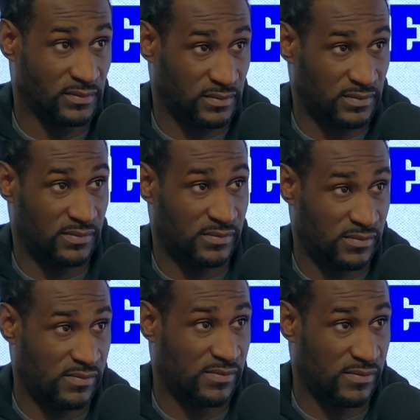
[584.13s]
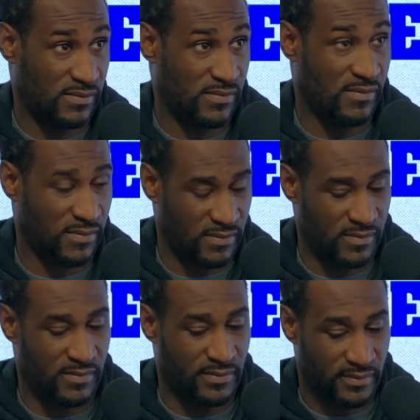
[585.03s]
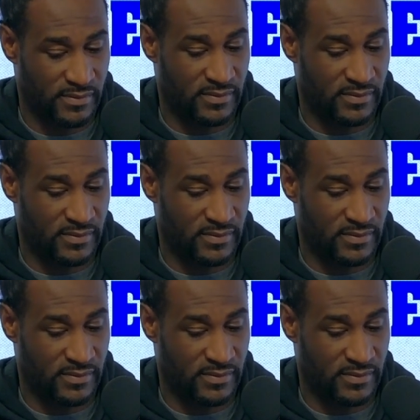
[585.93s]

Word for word: around about 250, 260